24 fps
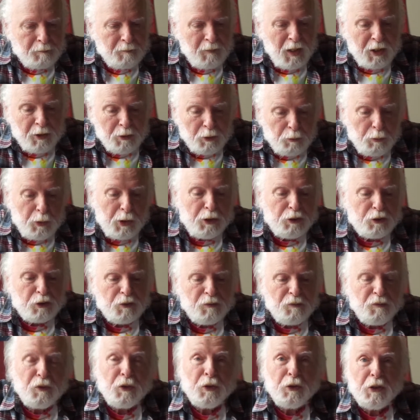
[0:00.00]
And the
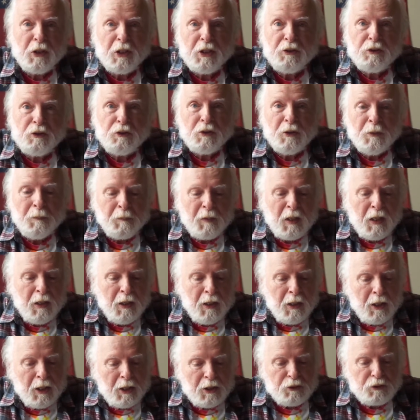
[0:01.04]
reason for this
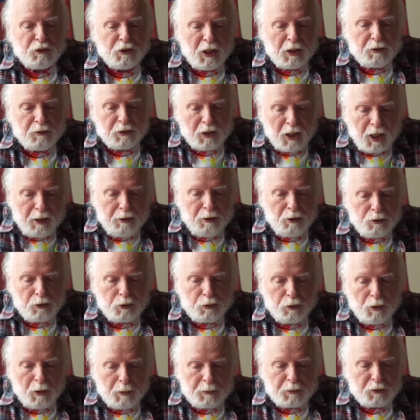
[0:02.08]
is that Donald
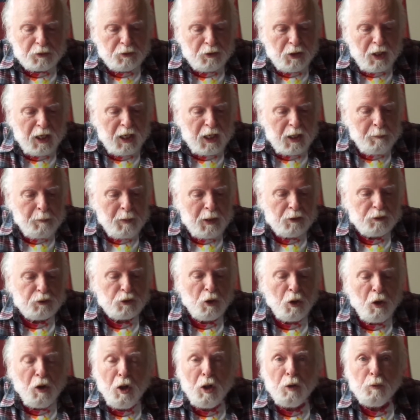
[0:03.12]
Trump's name has
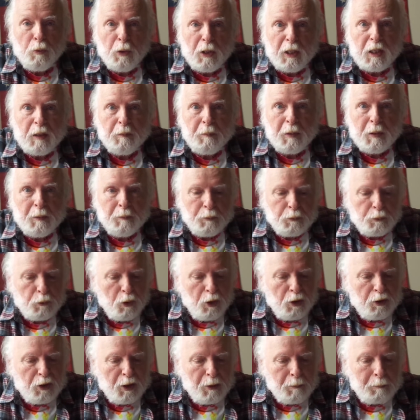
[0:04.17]
already been
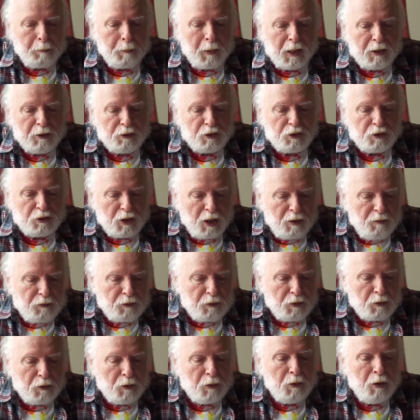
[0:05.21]
brought up by
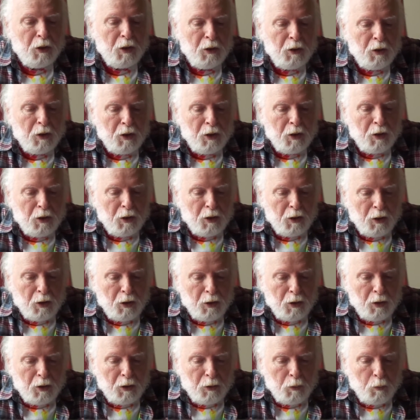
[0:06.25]
several
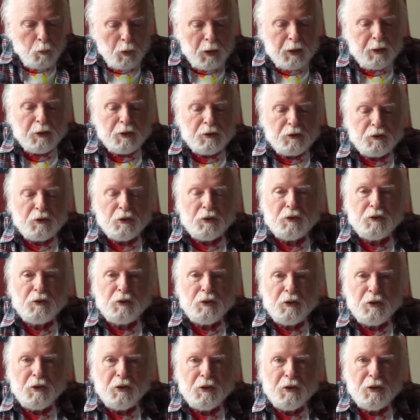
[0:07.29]

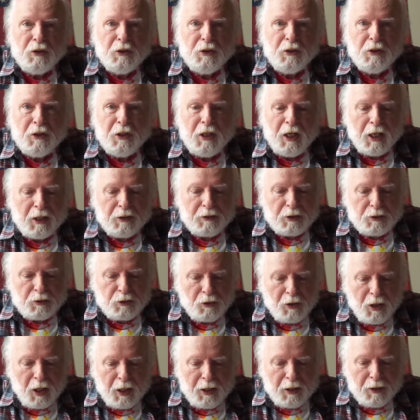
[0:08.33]
witnesses at the
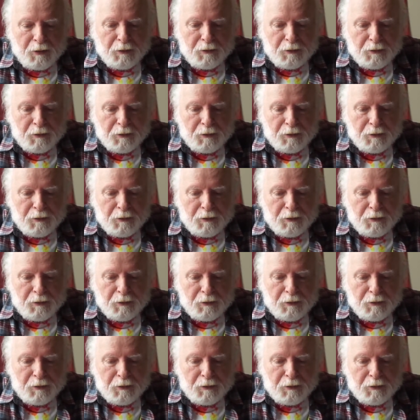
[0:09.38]
trial.